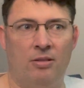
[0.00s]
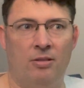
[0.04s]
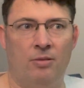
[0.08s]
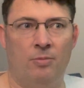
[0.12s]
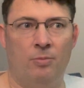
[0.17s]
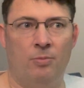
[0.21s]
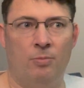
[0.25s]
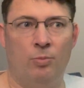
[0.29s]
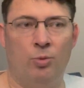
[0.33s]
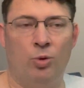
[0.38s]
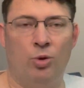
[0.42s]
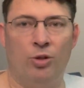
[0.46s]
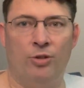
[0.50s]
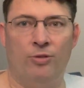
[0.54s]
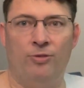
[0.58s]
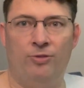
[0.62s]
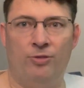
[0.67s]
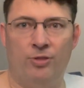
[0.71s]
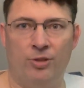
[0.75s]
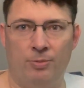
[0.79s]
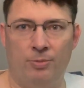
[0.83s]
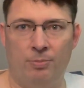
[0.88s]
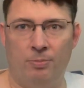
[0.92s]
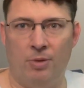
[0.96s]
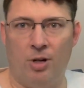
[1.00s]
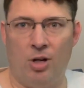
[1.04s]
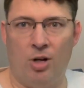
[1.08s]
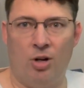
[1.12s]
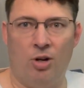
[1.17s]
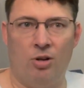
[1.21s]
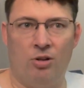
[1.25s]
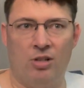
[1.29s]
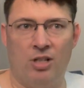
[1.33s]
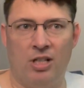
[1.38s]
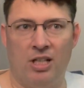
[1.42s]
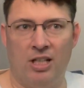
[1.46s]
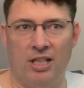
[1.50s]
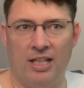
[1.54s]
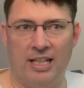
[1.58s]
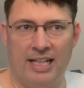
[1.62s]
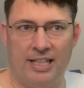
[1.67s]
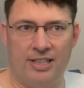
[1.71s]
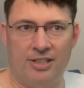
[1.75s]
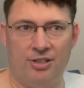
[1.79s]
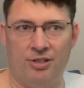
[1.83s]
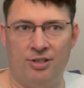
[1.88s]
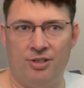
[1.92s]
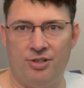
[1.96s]
more football
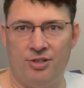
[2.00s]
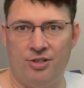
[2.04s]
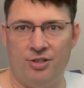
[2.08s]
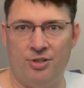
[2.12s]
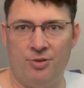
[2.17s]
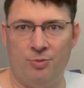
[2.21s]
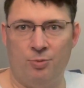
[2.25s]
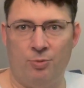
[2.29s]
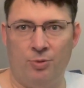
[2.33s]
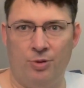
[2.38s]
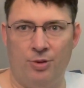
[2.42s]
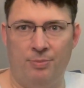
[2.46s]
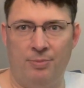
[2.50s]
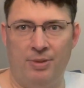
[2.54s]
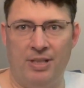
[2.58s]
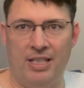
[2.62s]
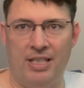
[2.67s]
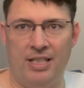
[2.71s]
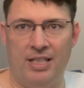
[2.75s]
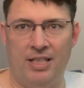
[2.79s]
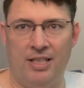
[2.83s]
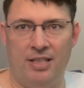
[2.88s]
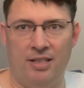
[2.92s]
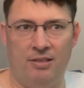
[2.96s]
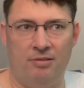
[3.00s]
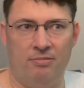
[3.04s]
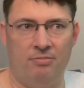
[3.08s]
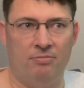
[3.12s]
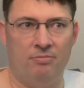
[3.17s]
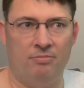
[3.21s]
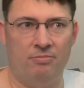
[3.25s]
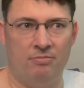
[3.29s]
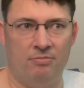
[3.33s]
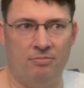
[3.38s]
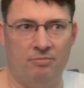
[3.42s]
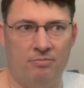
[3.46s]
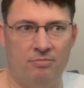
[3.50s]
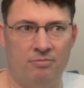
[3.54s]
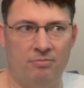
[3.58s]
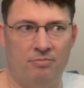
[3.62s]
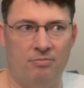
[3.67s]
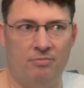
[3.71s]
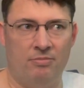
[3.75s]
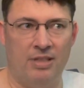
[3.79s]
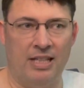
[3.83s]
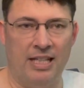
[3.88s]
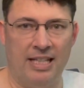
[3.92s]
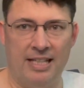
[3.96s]
collectors would be
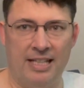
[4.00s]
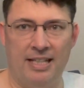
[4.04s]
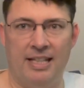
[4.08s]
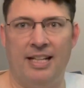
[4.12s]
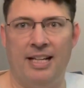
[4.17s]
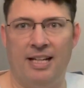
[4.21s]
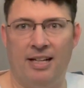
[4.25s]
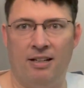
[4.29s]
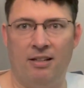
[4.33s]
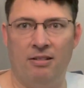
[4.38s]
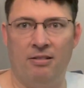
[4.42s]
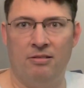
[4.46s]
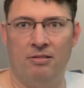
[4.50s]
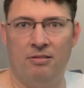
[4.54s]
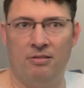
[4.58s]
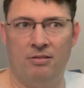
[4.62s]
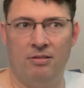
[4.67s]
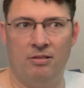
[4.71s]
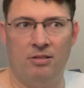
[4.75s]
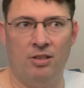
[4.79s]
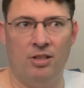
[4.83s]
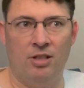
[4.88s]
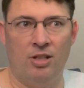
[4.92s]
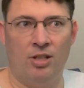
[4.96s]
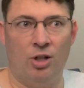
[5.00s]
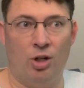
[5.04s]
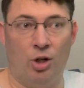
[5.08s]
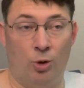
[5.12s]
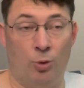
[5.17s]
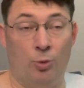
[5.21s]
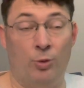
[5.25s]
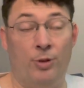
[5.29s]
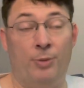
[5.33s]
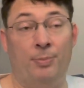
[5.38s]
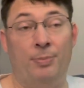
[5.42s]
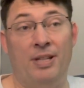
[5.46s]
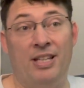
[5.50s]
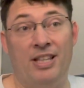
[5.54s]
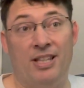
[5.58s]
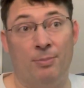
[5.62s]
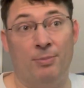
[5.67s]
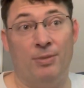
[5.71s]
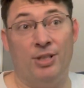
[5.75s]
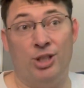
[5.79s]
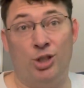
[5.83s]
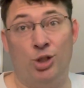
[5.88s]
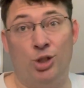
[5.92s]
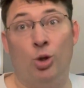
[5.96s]
in there, or would be the
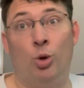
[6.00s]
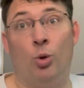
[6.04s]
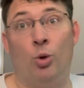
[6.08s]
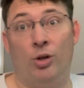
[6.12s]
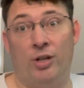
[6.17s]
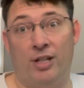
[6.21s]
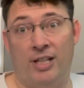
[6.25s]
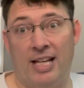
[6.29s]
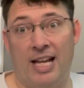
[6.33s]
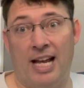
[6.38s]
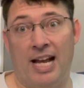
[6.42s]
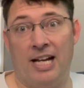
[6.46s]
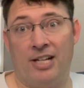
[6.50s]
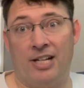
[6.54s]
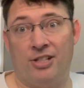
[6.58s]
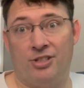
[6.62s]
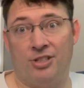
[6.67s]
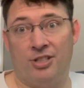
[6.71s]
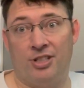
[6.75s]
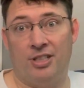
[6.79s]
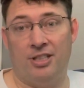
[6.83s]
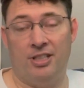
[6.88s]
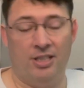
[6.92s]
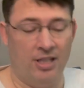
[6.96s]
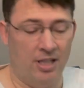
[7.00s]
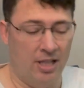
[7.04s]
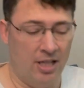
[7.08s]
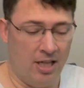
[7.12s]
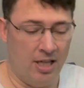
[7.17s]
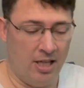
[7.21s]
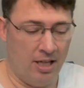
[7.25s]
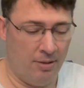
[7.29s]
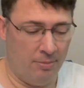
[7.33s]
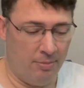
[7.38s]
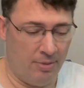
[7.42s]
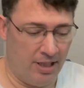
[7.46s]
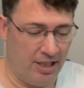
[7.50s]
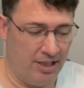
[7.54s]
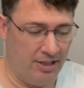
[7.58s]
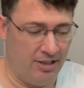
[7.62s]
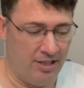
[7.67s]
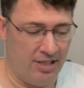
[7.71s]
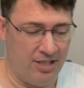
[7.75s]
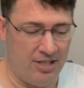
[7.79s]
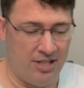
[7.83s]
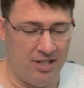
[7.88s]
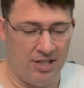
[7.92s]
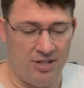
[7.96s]
majority actually. But
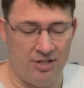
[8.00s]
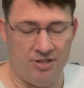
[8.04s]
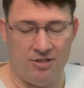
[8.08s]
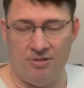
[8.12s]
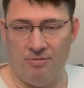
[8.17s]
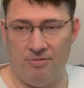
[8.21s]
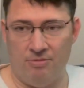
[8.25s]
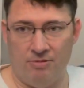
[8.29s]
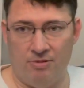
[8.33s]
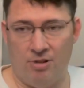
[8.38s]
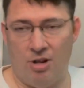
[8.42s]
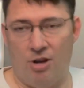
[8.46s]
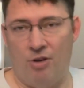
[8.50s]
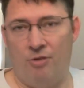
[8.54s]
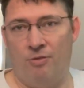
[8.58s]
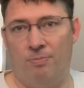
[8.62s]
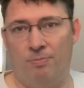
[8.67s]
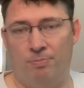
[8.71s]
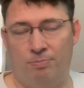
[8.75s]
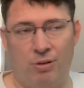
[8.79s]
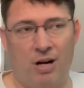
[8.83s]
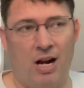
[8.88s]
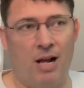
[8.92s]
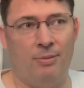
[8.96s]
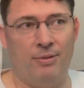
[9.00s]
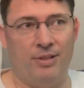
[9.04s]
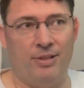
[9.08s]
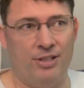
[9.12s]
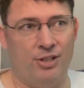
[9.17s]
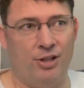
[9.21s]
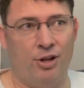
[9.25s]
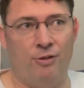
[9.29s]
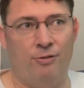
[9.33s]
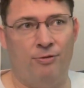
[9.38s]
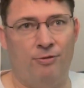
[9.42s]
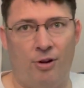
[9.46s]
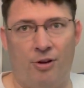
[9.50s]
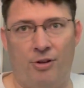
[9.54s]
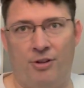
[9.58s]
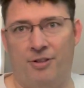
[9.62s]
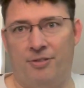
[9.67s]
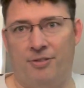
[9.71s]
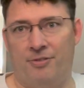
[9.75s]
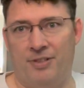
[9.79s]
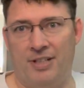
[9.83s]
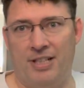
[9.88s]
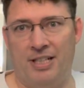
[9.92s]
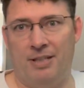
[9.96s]
this is probably no fault
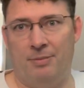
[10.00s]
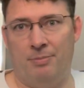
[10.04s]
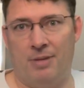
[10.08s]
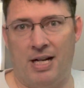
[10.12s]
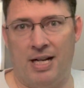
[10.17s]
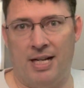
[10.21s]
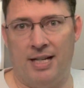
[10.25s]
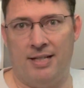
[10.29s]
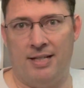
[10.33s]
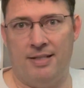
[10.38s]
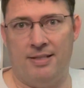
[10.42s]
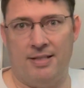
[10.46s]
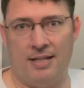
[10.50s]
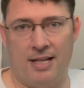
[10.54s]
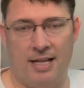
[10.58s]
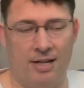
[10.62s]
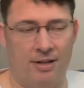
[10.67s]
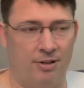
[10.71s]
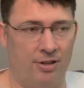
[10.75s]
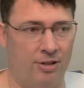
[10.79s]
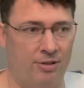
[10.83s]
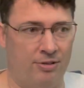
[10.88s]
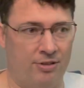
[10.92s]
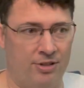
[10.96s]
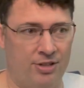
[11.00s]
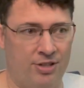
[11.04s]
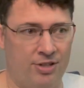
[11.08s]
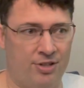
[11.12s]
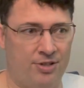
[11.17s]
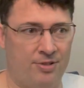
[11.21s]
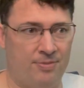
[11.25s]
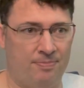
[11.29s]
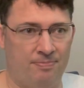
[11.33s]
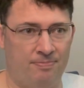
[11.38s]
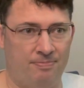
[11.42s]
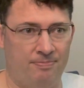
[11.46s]
of anybody's. I don't know. Just